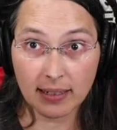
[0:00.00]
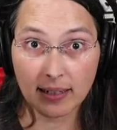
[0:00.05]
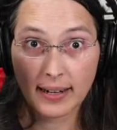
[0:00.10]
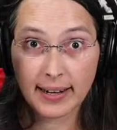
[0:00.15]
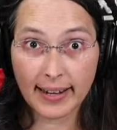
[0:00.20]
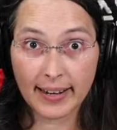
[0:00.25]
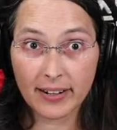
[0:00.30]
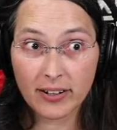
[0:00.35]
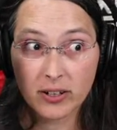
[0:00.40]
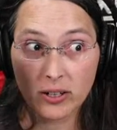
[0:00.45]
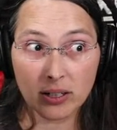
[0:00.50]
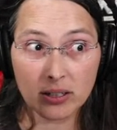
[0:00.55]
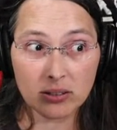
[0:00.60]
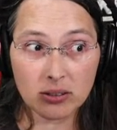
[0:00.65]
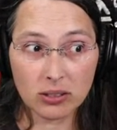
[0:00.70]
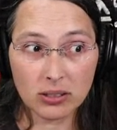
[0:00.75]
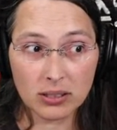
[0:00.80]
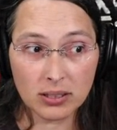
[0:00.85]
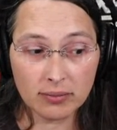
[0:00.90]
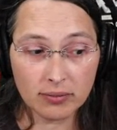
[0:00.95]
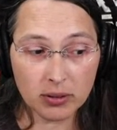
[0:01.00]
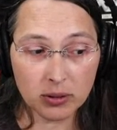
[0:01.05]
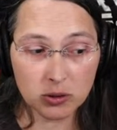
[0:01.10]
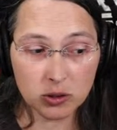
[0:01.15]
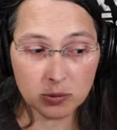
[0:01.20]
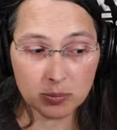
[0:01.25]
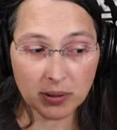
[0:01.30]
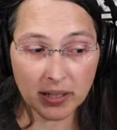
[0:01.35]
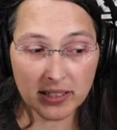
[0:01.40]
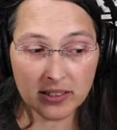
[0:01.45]
and not all of those
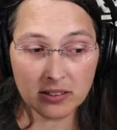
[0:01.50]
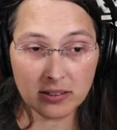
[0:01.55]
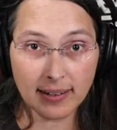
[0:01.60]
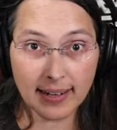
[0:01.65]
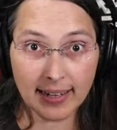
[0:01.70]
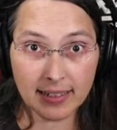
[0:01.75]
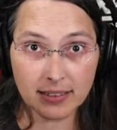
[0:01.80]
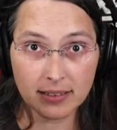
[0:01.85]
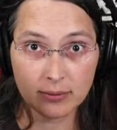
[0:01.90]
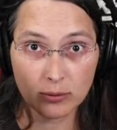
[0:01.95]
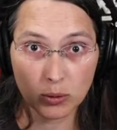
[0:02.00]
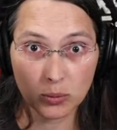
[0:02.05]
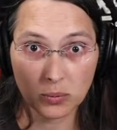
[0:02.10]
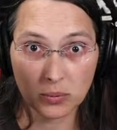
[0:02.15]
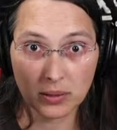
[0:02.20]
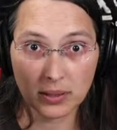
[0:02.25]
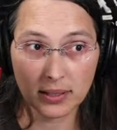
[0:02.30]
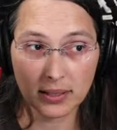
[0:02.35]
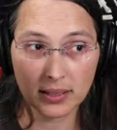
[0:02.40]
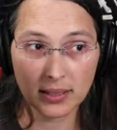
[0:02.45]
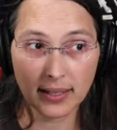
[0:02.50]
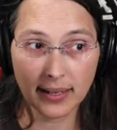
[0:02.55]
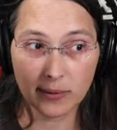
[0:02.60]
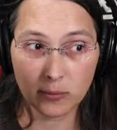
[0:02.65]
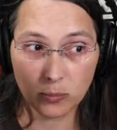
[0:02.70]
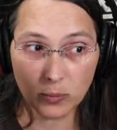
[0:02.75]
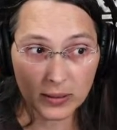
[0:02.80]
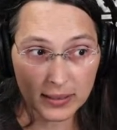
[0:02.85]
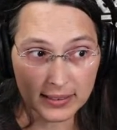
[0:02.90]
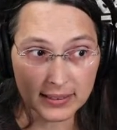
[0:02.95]
sprites are active at
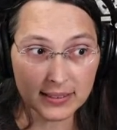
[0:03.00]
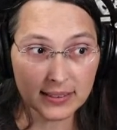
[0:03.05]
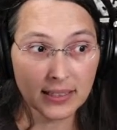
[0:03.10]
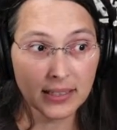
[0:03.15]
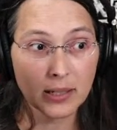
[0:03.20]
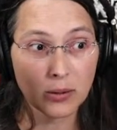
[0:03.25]
once.